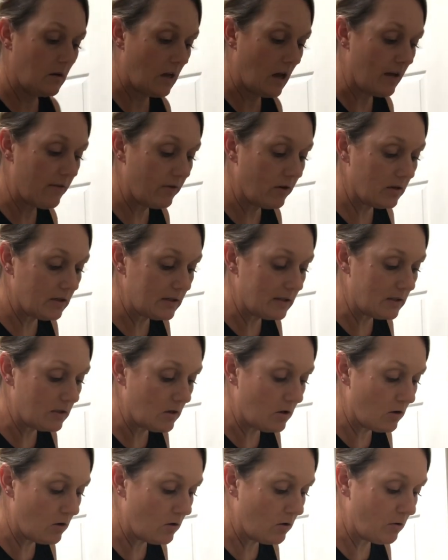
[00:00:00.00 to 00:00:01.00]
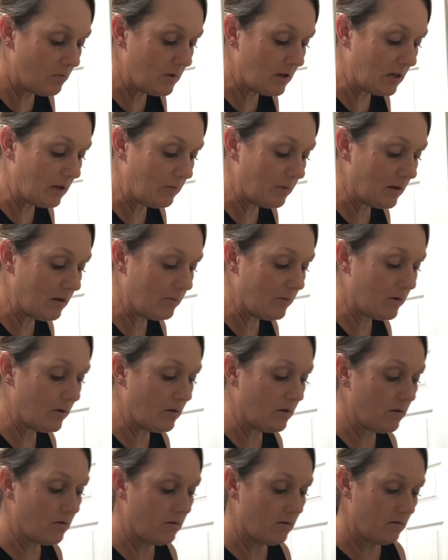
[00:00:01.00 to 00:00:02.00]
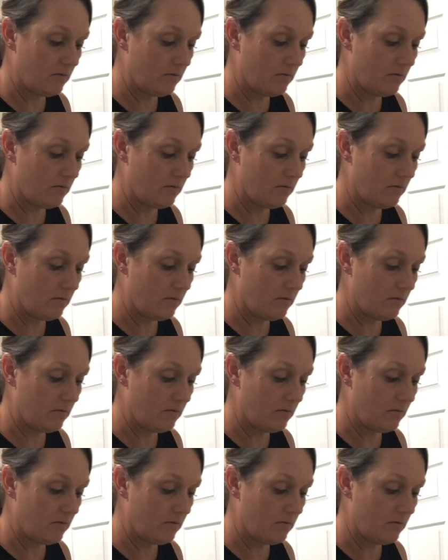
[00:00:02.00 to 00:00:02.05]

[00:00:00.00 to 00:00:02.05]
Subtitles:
I've heard so many people